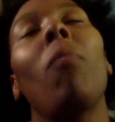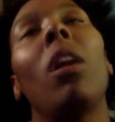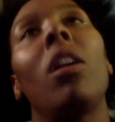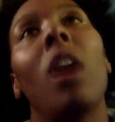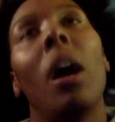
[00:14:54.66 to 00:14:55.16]

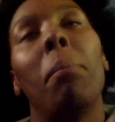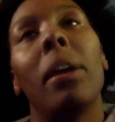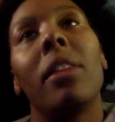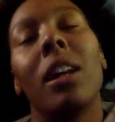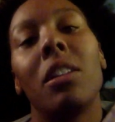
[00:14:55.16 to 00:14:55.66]
yeah, I
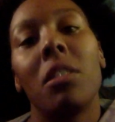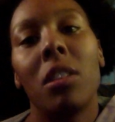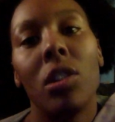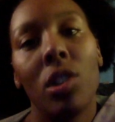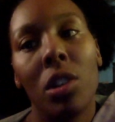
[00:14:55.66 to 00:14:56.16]
made that
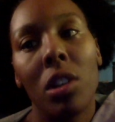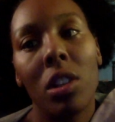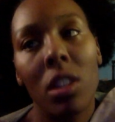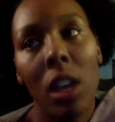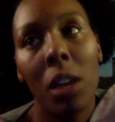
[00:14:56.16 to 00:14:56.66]
decision to
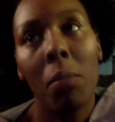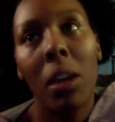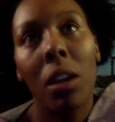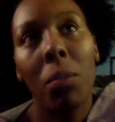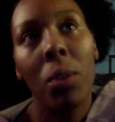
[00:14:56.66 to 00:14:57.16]
stay and
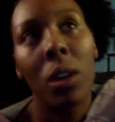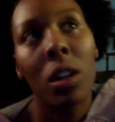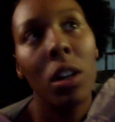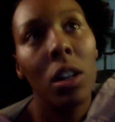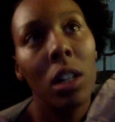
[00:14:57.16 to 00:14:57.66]
make it
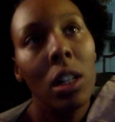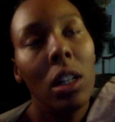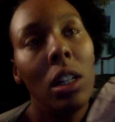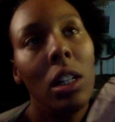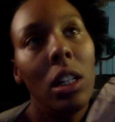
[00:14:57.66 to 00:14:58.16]
work.
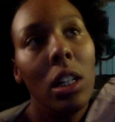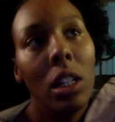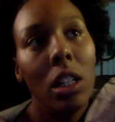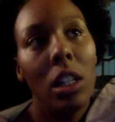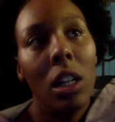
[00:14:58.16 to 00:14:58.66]

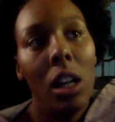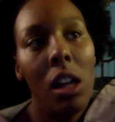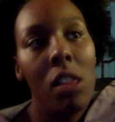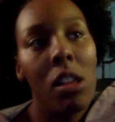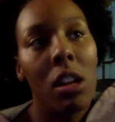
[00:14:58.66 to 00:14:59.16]

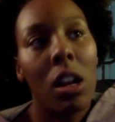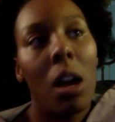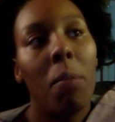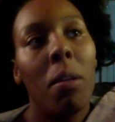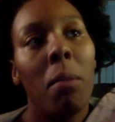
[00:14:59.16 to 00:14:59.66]
And then a
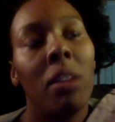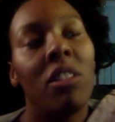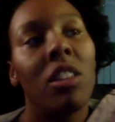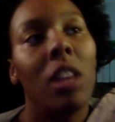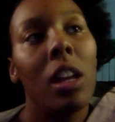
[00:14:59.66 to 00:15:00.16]
couple of
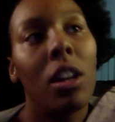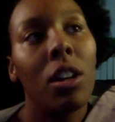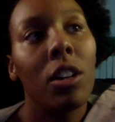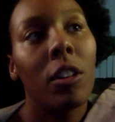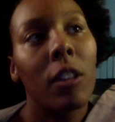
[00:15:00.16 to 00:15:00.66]
months later,